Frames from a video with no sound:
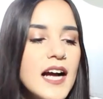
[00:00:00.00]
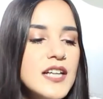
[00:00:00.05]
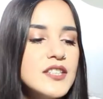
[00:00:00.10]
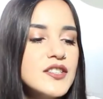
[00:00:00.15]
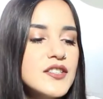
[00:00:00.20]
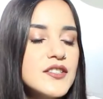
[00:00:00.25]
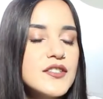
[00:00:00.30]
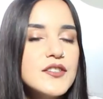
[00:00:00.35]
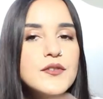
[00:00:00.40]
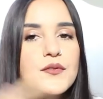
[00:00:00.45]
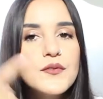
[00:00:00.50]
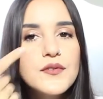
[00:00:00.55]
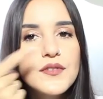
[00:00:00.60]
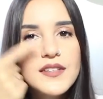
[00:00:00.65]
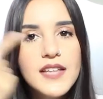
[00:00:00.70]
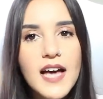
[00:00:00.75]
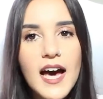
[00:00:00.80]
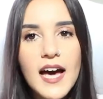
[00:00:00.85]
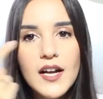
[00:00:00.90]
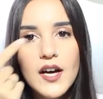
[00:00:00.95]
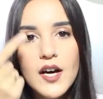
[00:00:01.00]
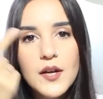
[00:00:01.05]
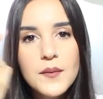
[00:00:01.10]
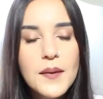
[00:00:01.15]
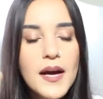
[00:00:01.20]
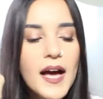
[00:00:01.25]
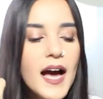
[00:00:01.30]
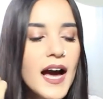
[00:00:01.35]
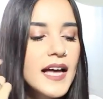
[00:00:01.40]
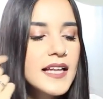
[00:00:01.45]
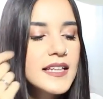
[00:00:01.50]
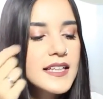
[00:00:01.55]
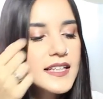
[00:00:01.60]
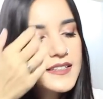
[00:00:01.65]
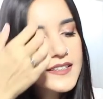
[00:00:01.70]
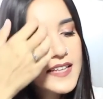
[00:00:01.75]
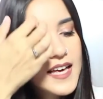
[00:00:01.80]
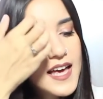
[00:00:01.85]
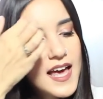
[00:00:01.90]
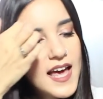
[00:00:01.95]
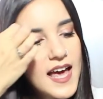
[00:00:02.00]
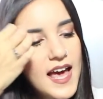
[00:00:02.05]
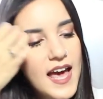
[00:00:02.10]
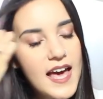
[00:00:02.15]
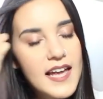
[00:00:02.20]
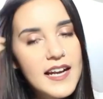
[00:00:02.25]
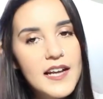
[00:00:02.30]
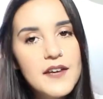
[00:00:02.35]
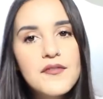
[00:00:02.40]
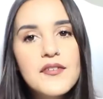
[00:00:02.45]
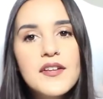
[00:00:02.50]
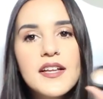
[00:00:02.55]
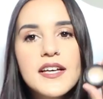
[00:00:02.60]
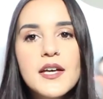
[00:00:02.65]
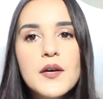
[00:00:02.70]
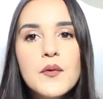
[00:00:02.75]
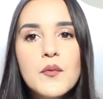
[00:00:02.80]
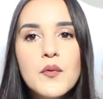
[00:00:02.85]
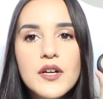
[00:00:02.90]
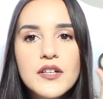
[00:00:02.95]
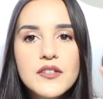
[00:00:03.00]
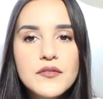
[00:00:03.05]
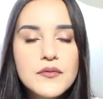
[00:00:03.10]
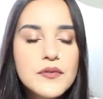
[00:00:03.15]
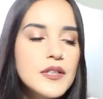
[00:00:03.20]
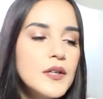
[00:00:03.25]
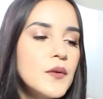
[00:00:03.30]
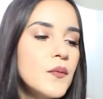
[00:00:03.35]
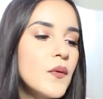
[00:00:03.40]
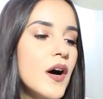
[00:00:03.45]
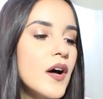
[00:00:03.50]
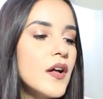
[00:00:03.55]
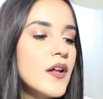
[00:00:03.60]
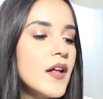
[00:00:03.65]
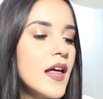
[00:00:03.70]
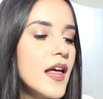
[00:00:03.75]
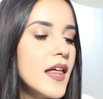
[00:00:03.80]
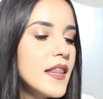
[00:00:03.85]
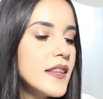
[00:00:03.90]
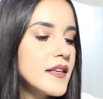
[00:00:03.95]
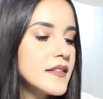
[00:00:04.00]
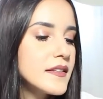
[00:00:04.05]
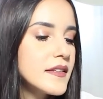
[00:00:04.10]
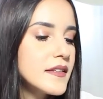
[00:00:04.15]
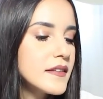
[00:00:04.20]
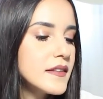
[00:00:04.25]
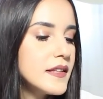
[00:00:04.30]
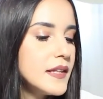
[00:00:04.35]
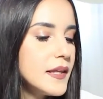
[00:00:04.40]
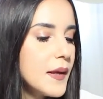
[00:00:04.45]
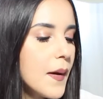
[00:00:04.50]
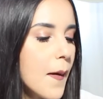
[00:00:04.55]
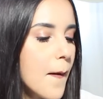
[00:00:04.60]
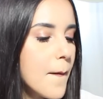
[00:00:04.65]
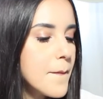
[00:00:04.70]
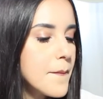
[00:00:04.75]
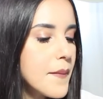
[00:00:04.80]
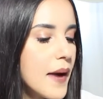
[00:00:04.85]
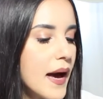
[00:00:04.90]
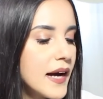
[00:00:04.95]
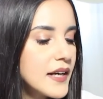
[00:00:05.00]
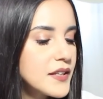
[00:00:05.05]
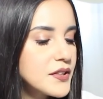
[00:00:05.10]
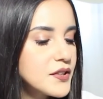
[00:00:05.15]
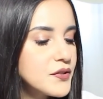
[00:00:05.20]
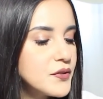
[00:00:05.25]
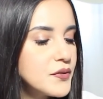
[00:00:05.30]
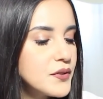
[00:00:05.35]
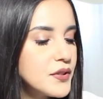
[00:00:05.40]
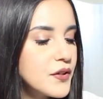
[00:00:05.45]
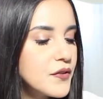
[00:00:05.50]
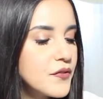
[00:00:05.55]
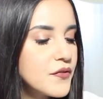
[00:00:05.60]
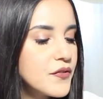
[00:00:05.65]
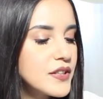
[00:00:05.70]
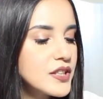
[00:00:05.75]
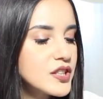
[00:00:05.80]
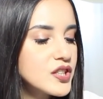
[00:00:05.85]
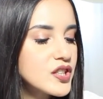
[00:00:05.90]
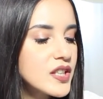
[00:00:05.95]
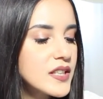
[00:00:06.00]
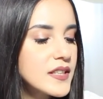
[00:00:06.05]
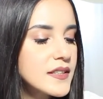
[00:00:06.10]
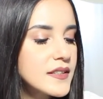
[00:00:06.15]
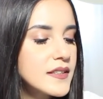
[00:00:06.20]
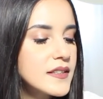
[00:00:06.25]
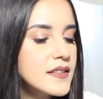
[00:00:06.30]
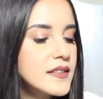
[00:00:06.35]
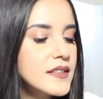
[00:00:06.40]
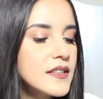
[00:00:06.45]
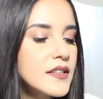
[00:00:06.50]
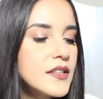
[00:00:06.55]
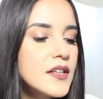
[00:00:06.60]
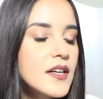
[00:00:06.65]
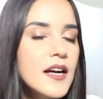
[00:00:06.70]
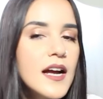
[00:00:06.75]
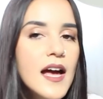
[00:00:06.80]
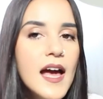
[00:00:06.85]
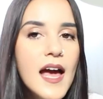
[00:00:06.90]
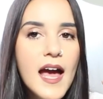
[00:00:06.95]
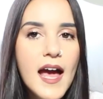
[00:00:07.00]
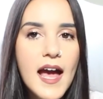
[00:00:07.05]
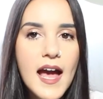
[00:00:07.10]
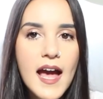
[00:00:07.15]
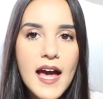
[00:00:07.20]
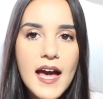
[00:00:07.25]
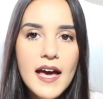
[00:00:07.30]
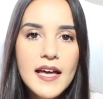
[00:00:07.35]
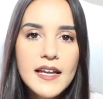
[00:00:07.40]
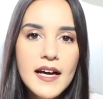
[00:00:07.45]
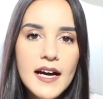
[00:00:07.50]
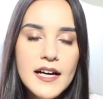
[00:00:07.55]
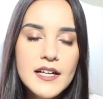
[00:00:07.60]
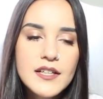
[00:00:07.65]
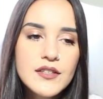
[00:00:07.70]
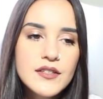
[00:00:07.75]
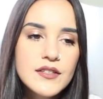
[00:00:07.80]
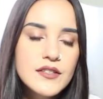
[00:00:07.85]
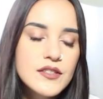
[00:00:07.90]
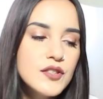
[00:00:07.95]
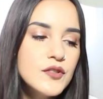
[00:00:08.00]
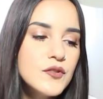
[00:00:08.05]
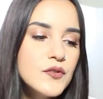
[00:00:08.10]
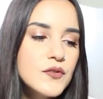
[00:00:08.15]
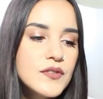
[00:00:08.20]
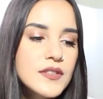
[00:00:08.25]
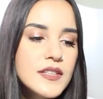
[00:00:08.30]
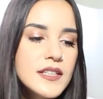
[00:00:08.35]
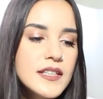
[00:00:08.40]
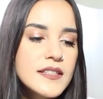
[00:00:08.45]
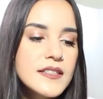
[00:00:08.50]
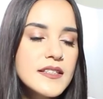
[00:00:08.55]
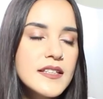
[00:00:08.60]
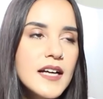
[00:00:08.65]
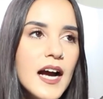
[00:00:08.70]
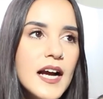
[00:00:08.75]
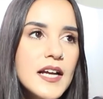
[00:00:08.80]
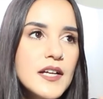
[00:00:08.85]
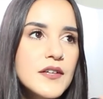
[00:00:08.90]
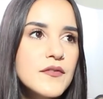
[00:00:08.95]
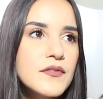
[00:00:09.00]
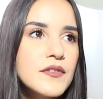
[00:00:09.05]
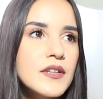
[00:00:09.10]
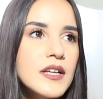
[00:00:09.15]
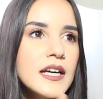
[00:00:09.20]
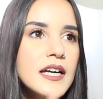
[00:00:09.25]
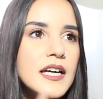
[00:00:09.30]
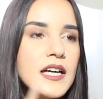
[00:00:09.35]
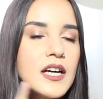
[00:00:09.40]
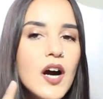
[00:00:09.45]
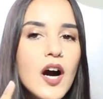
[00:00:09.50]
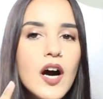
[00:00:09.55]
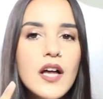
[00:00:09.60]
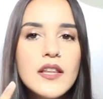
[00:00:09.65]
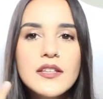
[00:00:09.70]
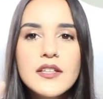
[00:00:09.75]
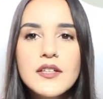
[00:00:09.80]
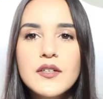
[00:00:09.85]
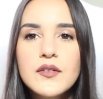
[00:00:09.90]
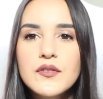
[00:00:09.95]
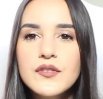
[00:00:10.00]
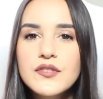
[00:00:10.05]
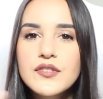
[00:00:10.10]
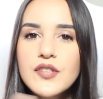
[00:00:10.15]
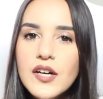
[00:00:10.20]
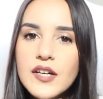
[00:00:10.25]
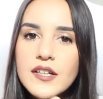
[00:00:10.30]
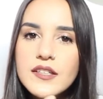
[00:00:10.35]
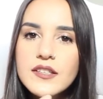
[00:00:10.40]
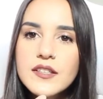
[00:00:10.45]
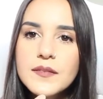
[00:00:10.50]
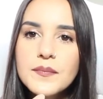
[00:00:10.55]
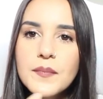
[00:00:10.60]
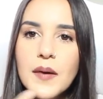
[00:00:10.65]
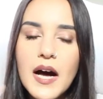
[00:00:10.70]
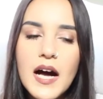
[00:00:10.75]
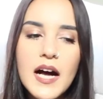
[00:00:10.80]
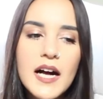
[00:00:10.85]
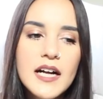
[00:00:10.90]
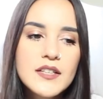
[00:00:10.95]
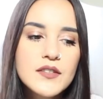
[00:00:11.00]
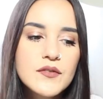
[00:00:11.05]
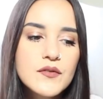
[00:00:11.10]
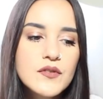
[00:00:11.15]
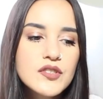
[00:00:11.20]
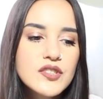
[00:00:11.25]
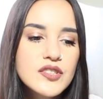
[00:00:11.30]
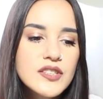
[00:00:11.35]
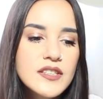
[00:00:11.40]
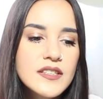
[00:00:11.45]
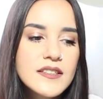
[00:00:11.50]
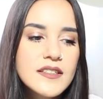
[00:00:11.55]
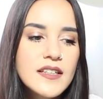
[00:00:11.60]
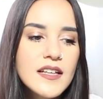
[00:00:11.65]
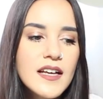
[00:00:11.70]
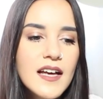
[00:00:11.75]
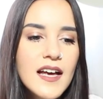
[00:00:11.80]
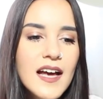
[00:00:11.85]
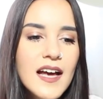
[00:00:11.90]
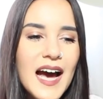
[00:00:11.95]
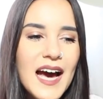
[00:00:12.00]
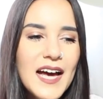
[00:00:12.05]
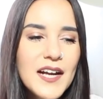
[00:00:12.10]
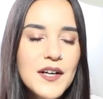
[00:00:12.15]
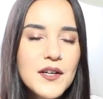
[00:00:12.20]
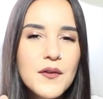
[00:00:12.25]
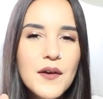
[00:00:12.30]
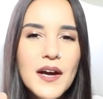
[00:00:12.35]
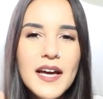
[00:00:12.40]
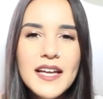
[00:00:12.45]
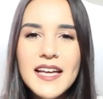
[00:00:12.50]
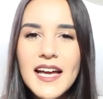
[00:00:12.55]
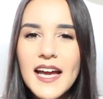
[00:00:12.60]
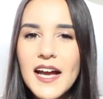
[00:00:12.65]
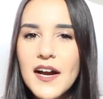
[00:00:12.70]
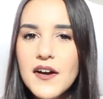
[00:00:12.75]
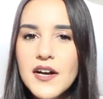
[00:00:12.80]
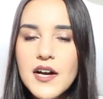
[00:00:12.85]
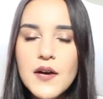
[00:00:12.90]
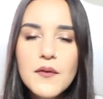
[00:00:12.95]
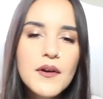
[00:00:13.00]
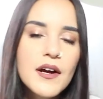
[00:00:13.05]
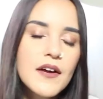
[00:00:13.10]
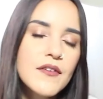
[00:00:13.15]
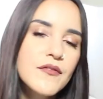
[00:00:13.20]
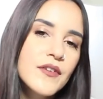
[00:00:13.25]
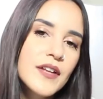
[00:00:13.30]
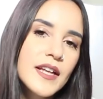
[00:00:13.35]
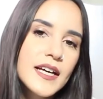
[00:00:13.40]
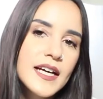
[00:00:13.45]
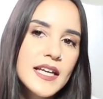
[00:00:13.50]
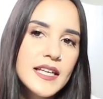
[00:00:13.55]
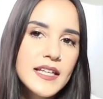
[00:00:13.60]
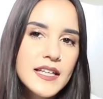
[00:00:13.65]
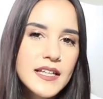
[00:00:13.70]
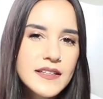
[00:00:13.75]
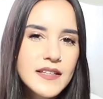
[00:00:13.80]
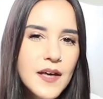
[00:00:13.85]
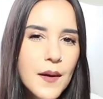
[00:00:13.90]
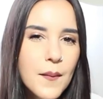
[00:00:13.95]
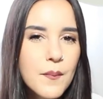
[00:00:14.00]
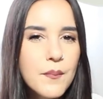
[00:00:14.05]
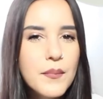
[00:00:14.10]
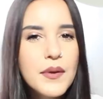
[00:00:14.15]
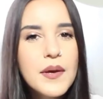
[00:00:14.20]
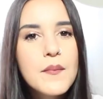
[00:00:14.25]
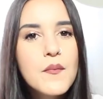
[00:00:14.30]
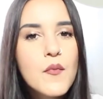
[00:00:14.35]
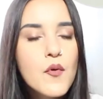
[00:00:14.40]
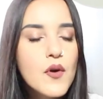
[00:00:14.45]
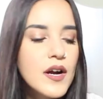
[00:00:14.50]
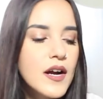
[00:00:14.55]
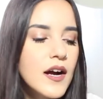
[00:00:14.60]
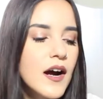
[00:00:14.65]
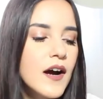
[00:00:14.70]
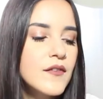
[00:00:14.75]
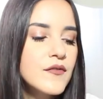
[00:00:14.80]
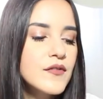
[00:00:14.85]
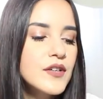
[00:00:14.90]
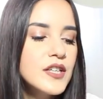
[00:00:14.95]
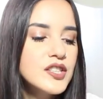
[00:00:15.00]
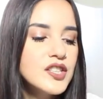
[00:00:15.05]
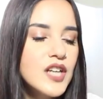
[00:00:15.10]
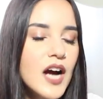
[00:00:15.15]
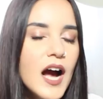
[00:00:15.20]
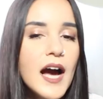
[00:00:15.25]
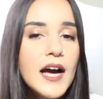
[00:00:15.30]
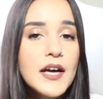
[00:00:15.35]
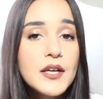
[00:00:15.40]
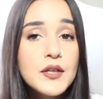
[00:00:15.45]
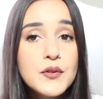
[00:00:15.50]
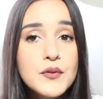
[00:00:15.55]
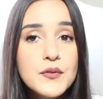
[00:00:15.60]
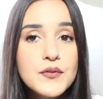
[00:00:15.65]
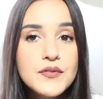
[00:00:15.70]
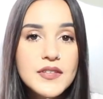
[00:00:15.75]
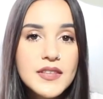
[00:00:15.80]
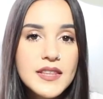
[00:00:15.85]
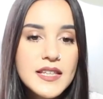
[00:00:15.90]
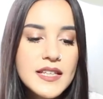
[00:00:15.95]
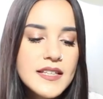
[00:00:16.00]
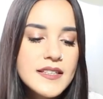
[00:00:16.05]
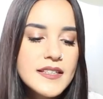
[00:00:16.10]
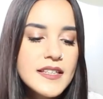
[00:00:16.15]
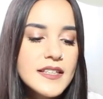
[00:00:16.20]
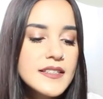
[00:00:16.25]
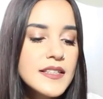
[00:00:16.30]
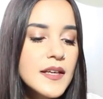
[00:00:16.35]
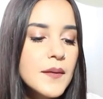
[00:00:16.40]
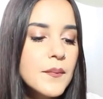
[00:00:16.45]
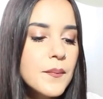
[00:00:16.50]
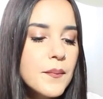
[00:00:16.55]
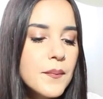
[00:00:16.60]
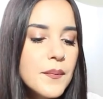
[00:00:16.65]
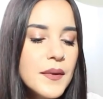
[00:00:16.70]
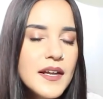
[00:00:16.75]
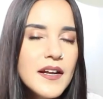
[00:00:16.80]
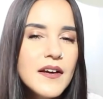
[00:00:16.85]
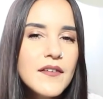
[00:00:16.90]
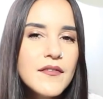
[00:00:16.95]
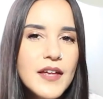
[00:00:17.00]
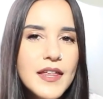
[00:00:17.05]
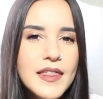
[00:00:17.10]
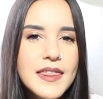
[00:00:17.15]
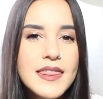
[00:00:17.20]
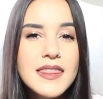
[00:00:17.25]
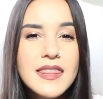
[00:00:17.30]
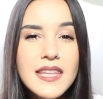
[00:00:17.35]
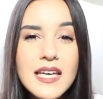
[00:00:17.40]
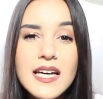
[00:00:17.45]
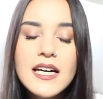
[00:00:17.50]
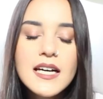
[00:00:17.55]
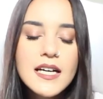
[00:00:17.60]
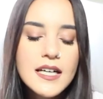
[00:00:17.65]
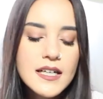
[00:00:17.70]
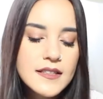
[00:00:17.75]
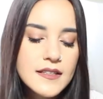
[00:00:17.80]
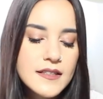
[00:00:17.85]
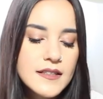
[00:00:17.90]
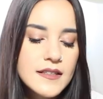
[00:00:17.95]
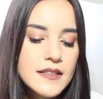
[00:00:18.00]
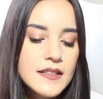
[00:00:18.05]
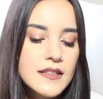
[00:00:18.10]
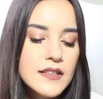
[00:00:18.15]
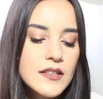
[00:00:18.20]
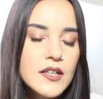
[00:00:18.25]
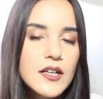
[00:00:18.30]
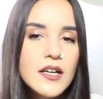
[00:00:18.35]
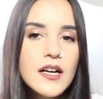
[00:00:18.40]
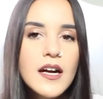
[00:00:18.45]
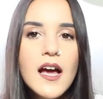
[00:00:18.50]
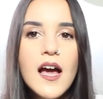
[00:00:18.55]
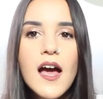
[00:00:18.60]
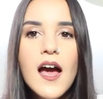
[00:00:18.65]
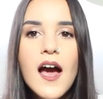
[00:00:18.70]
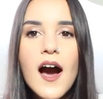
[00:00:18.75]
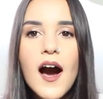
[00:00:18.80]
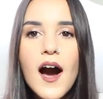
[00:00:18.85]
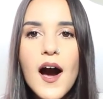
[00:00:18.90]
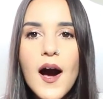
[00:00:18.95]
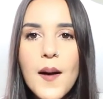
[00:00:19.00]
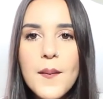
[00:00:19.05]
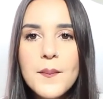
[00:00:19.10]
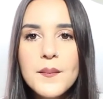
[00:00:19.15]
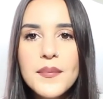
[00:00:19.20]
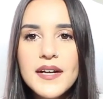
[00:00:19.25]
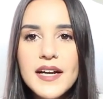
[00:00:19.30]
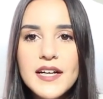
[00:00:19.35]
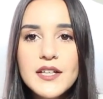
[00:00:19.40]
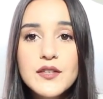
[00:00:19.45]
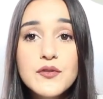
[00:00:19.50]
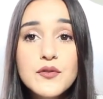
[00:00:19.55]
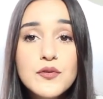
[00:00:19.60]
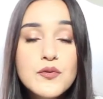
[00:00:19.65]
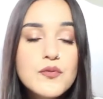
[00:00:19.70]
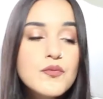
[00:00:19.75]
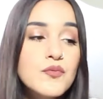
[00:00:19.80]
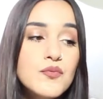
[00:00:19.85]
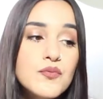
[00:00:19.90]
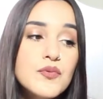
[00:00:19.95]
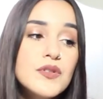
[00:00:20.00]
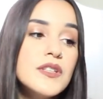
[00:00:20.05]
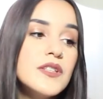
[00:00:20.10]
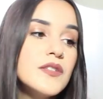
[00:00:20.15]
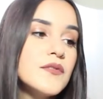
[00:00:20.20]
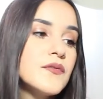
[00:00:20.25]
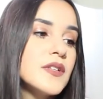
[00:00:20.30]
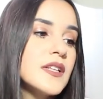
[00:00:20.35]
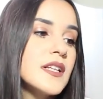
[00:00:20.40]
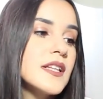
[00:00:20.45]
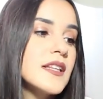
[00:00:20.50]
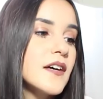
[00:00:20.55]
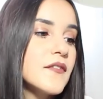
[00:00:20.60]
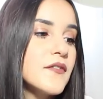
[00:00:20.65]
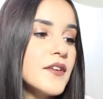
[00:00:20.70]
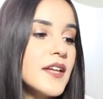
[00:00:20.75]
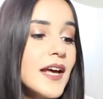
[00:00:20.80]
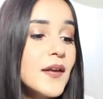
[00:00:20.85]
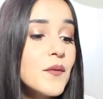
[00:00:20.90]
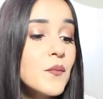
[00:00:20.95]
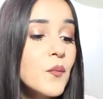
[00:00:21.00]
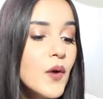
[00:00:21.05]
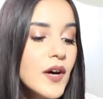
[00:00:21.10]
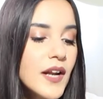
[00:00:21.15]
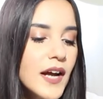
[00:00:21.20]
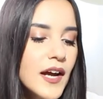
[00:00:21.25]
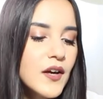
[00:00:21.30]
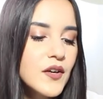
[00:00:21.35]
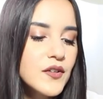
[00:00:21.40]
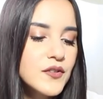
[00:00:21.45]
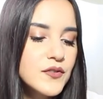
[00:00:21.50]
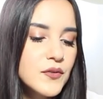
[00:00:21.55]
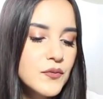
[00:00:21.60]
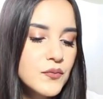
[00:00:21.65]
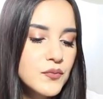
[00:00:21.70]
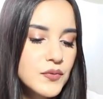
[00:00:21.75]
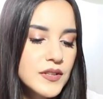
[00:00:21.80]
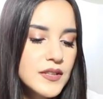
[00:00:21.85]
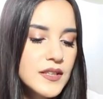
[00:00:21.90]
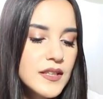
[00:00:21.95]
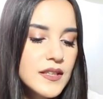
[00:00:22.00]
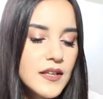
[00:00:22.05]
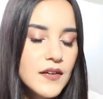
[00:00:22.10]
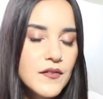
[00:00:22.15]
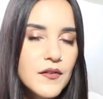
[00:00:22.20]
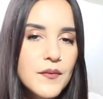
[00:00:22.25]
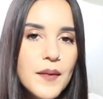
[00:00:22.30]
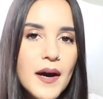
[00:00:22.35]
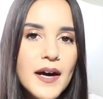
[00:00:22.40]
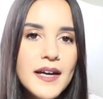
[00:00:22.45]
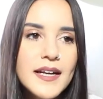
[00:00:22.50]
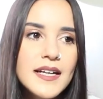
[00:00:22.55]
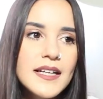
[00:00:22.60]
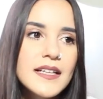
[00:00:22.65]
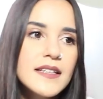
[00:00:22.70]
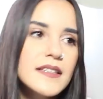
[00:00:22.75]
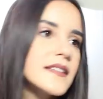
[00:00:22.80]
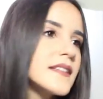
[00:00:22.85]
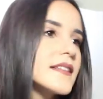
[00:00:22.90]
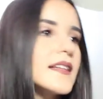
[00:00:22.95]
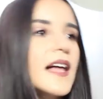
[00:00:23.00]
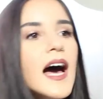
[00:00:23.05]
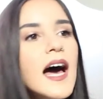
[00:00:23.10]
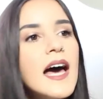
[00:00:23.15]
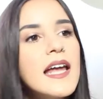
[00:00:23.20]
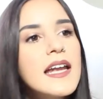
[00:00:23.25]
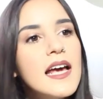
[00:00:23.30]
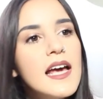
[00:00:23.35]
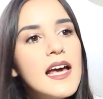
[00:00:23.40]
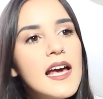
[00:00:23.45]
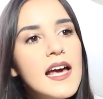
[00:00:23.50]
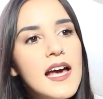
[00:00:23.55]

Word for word: I just use that on my eyelids and I feel like it works really well. This is the MAC Studio Finish Concealer and I use this kind of like on little dark spots or just I don't know, any area where I feel like it needs a bit more coverage, I use this. It's a bit of a thick concealer, um, but I do really, really love it. And what I also really love about it is that